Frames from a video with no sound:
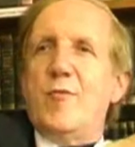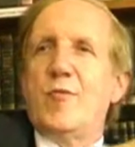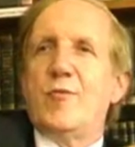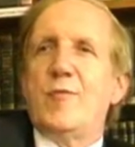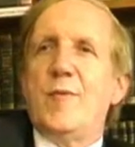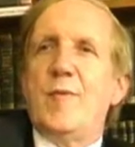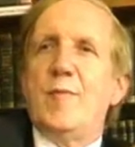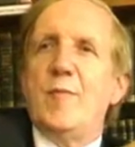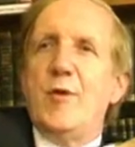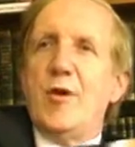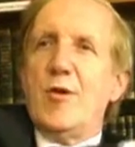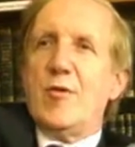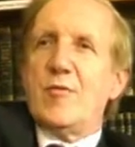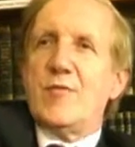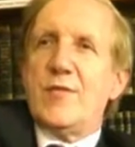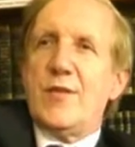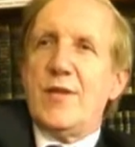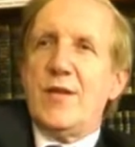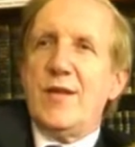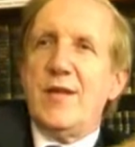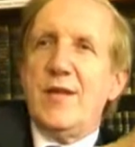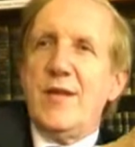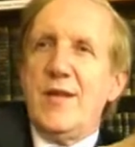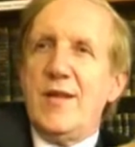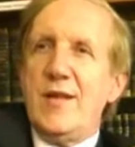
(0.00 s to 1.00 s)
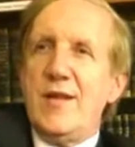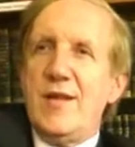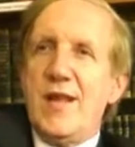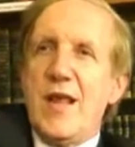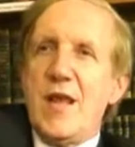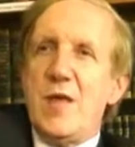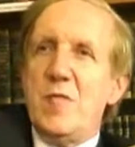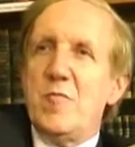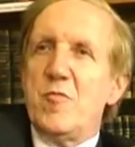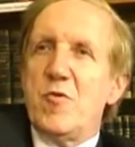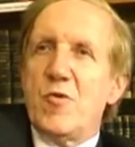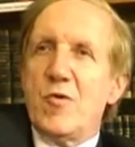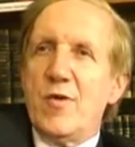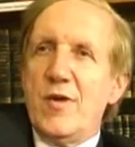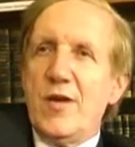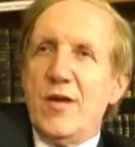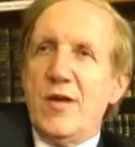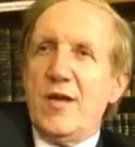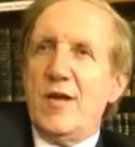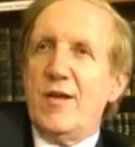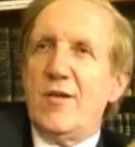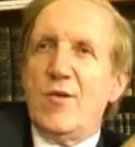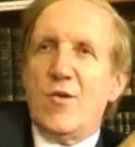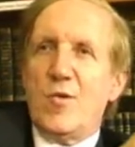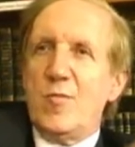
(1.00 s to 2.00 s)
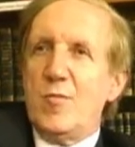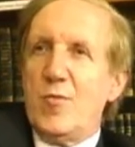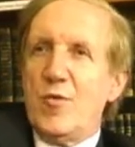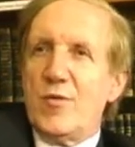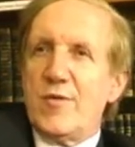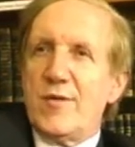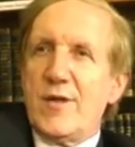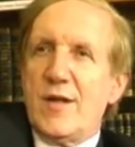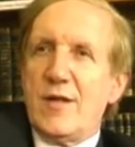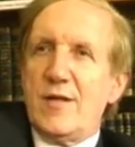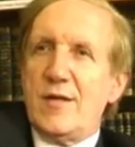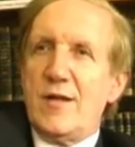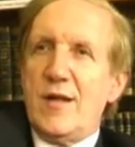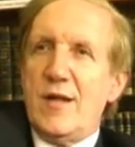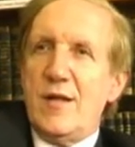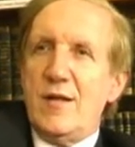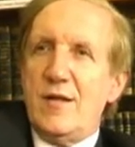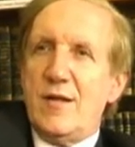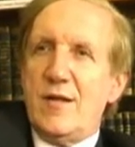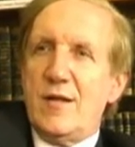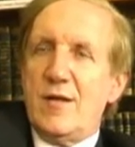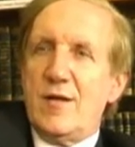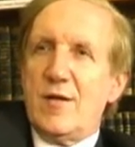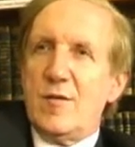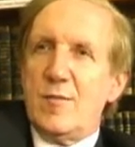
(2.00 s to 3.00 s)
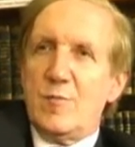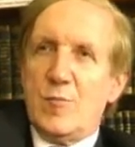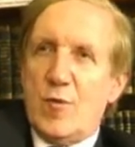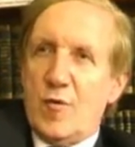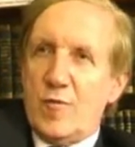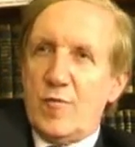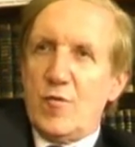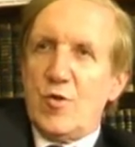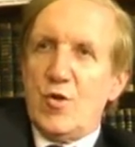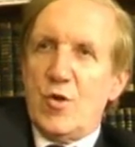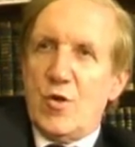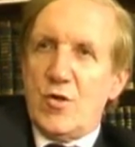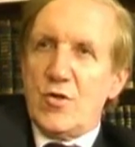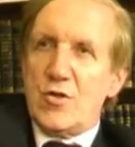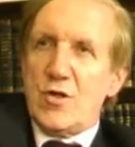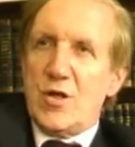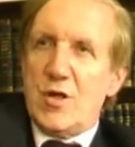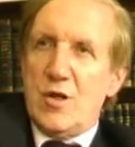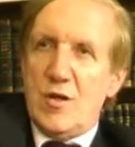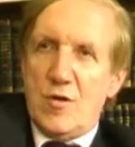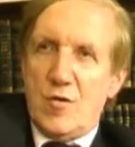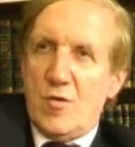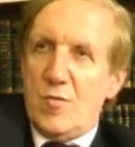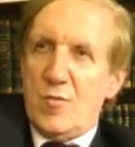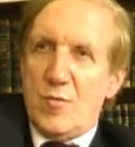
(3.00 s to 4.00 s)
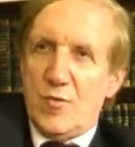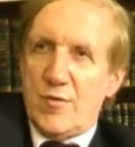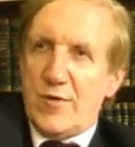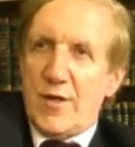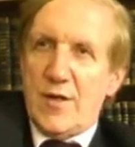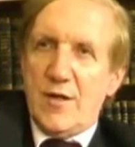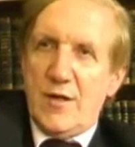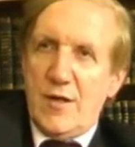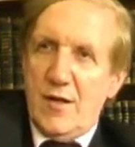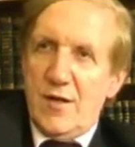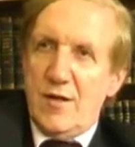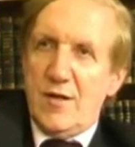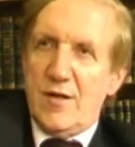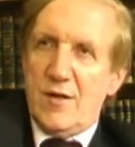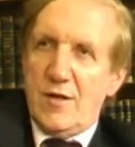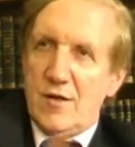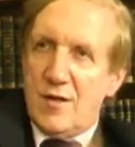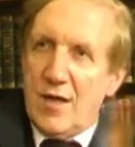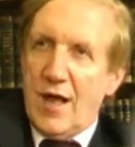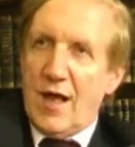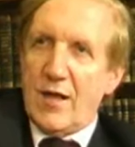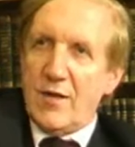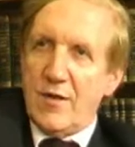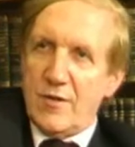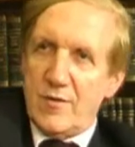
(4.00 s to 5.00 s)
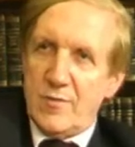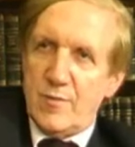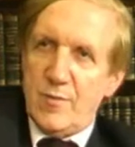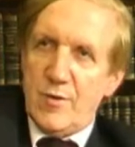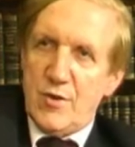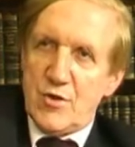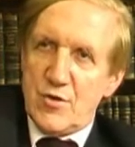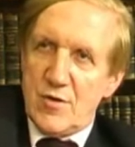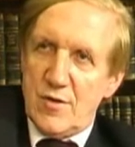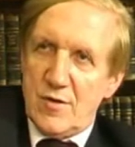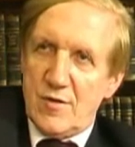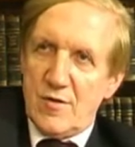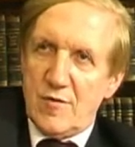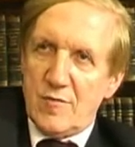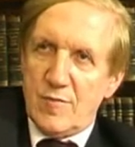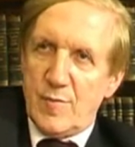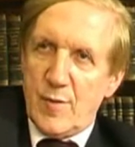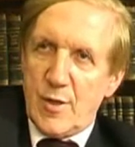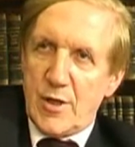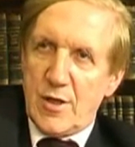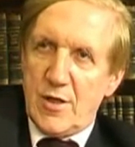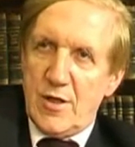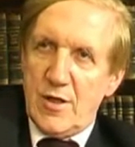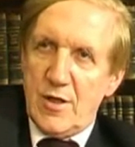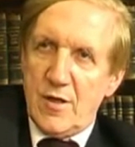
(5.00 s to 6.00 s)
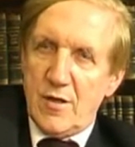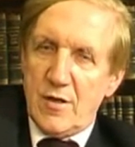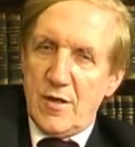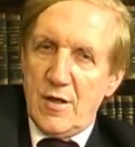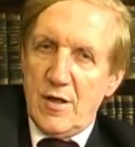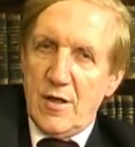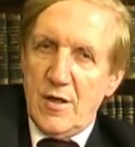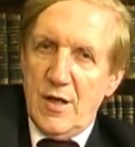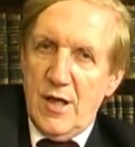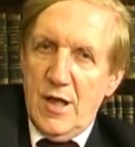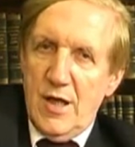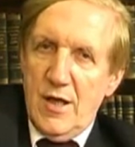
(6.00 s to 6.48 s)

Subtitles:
of swimming of the neighboring and almost identical, morphologically almost identical other species of bacteria.